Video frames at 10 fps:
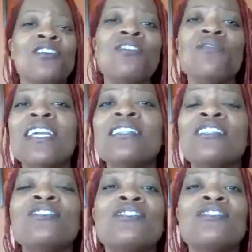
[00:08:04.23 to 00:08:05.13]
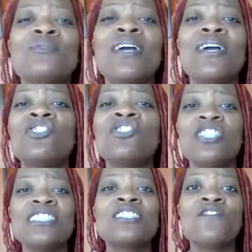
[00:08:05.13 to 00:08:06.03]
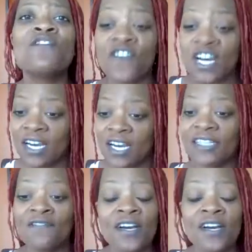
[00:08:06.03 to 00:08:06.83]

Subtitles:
it's just fun.